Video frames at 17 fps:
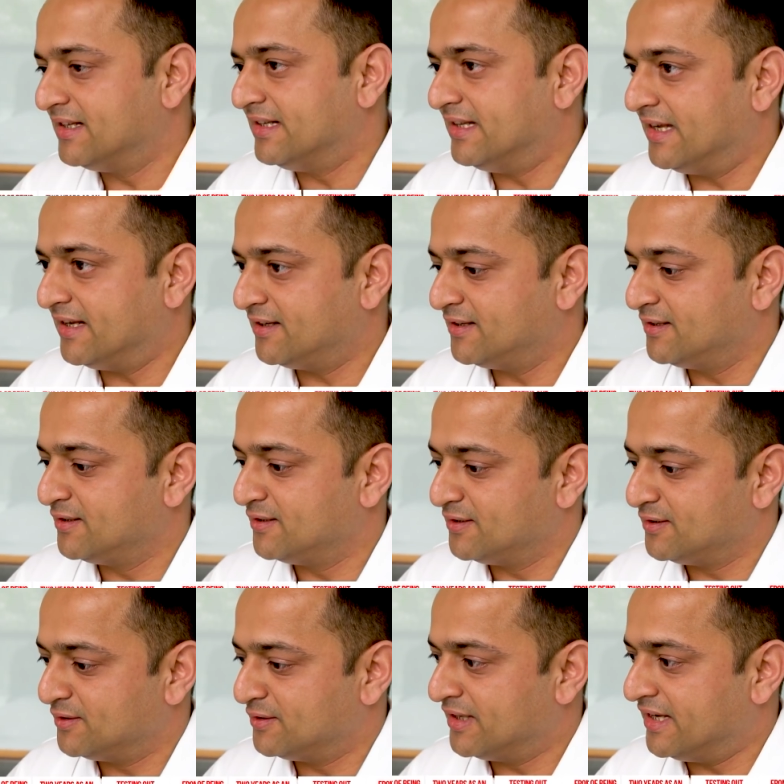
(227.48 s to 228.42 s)

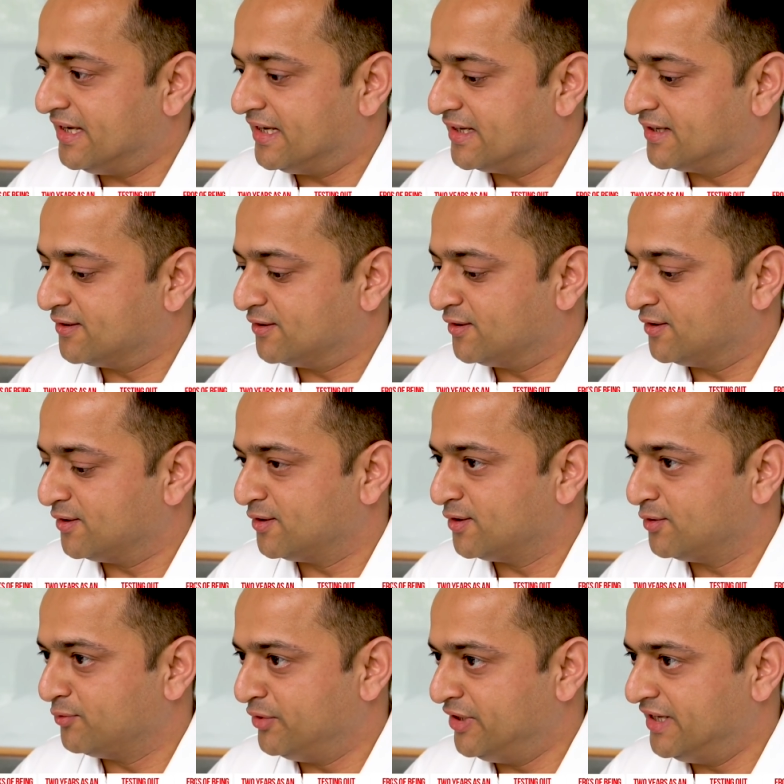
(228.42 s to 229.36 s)
Then like
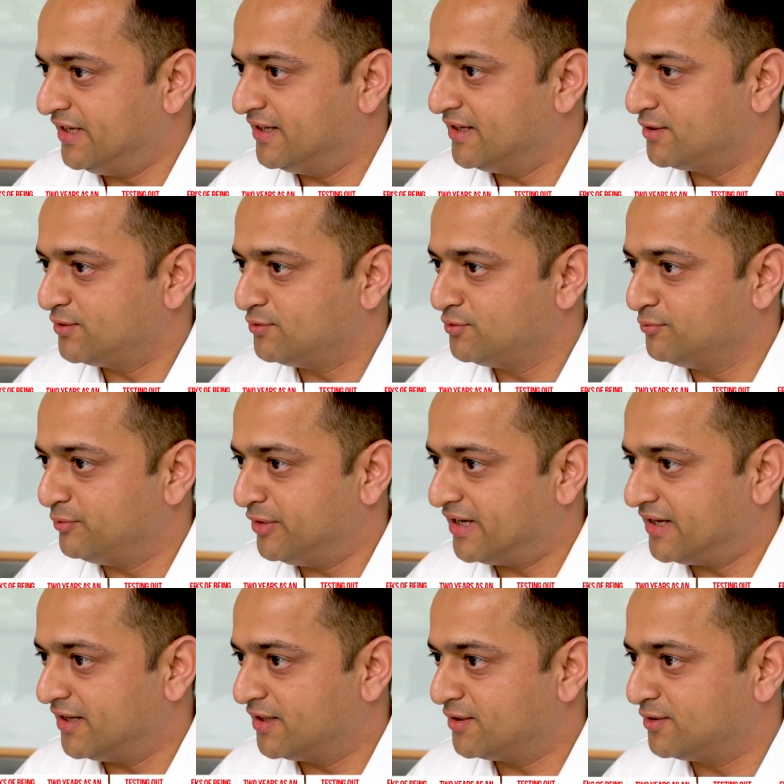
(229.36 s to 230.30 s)
uh, we needed to
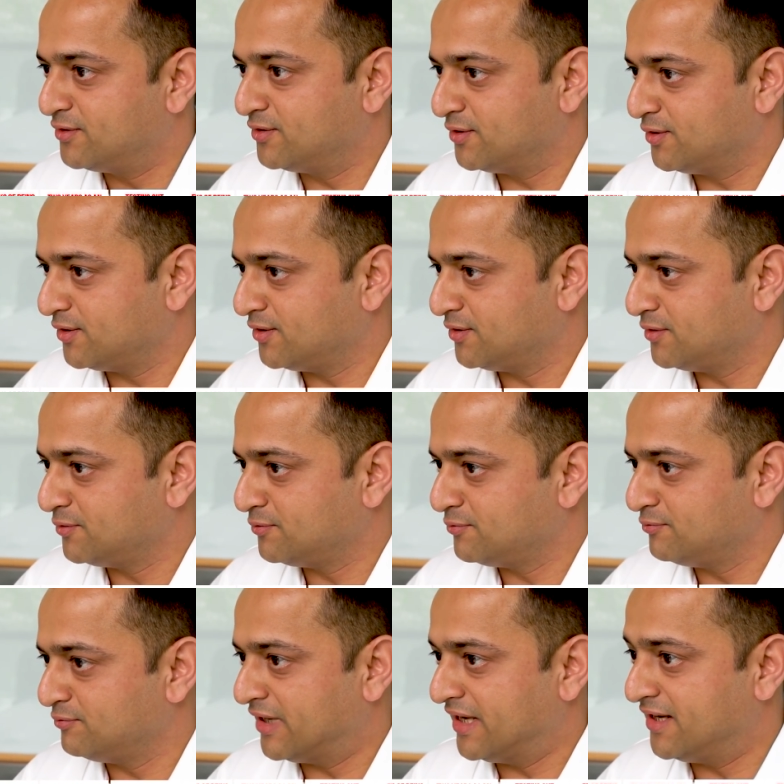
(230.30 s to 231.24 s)
make it uh,
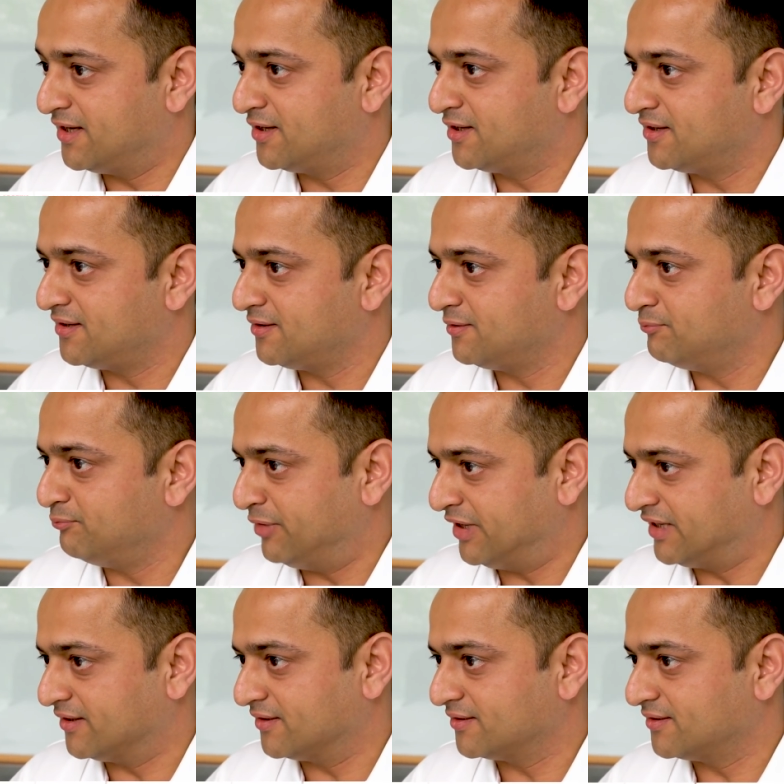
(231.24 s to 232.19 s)
like
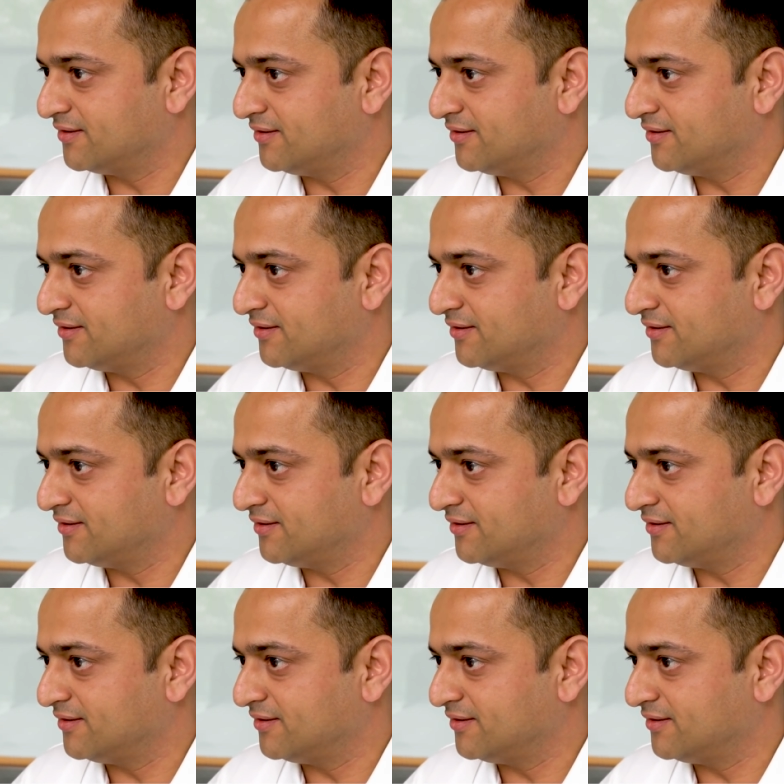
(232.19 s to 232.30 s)
better